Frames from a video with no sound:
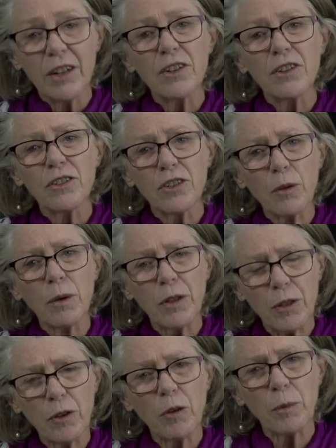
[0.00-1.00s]
So we
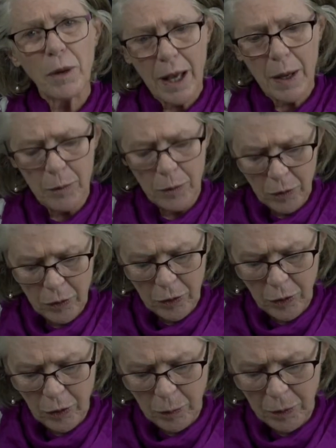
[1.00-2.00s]
thought perhaps you could
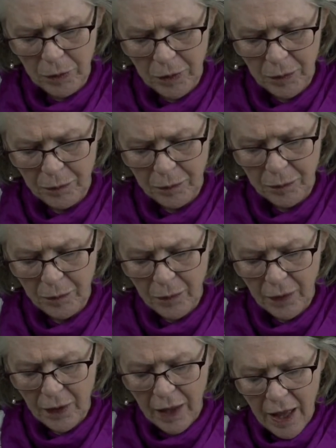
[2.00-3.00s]
help us.
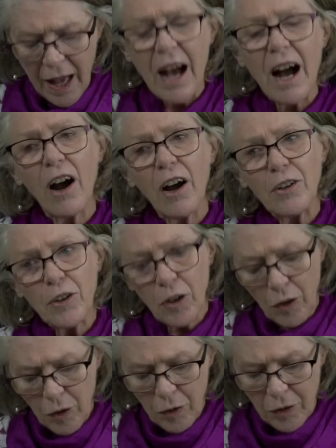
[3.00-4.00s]
I
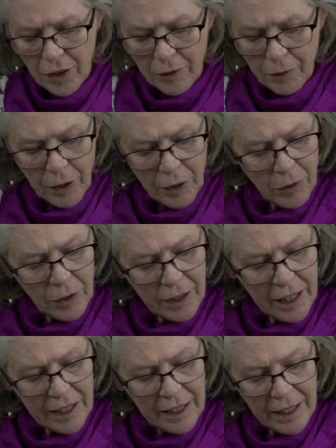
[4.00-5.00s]
know that if we could
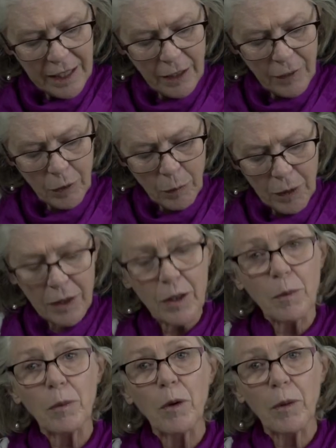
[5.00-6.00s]
get a little of the wind
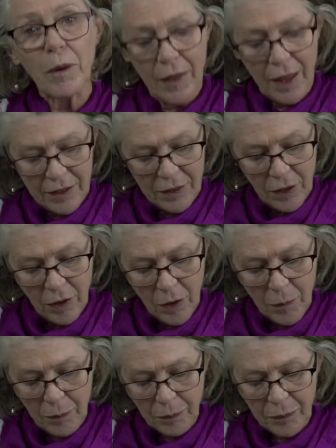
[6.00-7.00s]
that blew at that
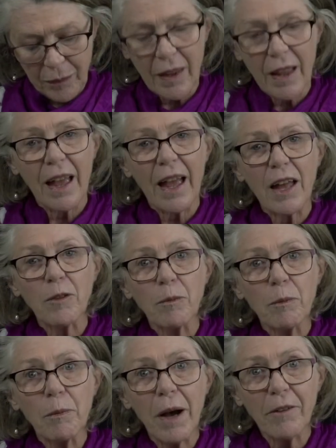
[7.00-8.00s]
time and
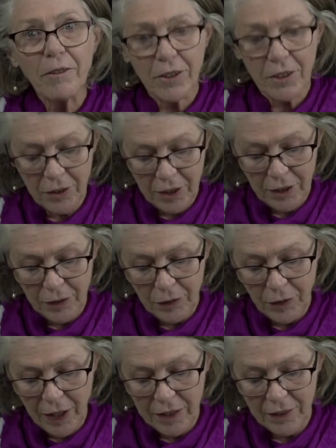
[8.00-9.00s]
puff it into his
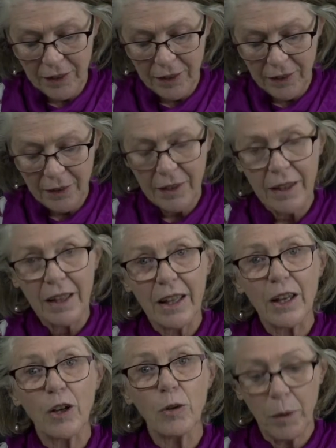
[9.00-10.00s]
face,
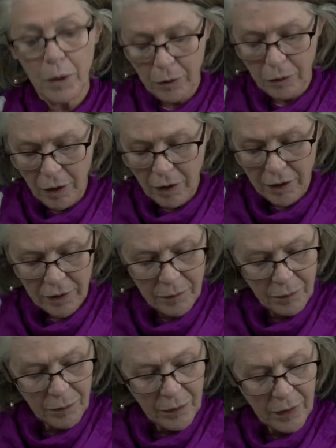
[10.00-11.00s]
he'll be all right.
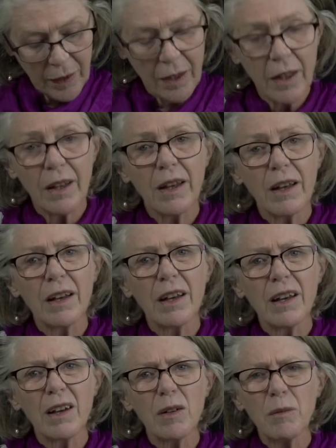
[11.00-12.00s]

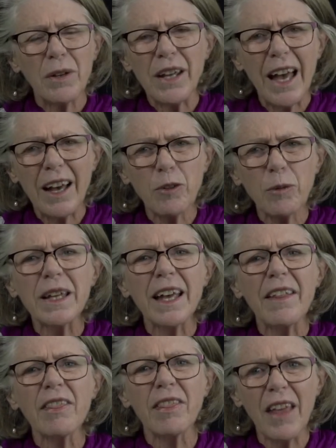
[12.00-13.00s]
But how do we
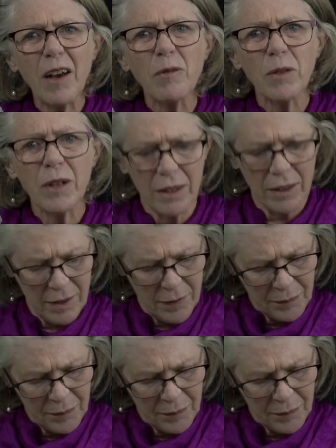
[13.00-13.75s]
get that wind?